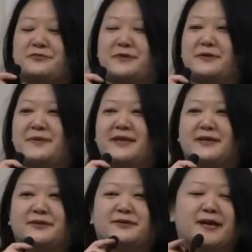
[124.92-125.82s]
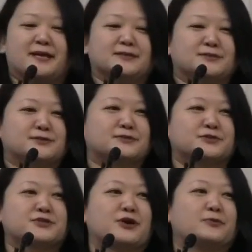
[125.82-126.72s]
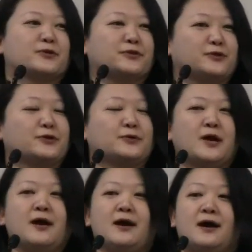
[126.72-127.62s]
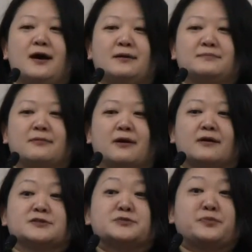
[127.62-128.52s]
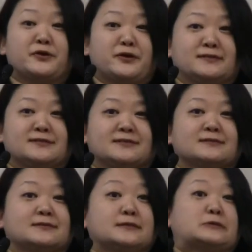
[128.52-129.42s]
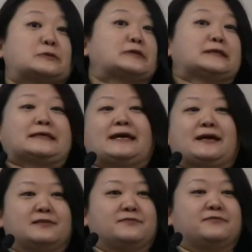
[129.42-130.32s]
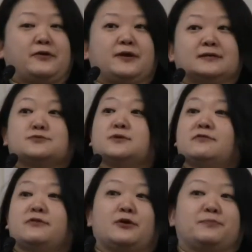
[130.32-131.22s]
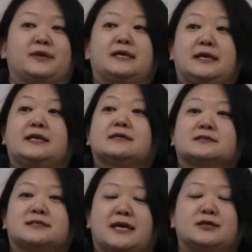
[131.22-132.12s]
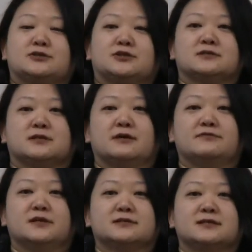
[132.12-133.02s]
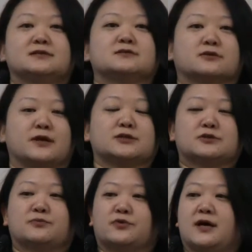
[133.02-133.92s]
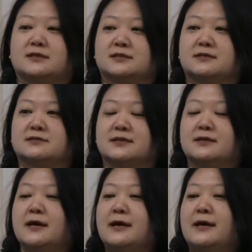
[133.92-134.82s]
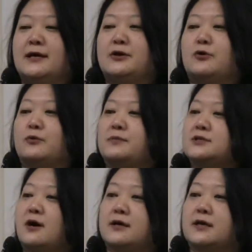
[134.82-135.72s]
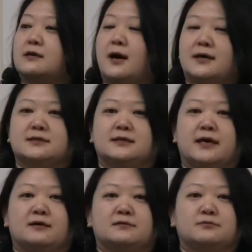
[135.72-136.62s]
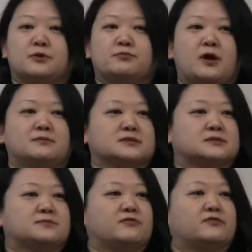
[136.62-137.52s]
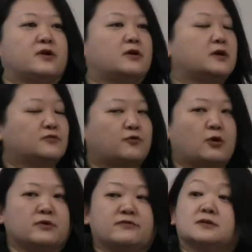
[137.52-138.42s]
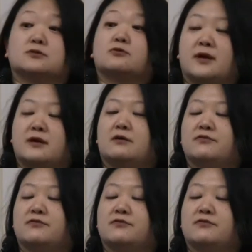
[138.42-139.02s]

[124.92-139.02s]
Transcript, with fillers: for me to be here and to share with you um, our experiences literally at the very, it's really the very beginning stages of this integration process. And I know we'll be talking a lot today and what promises to be a very informative and is already a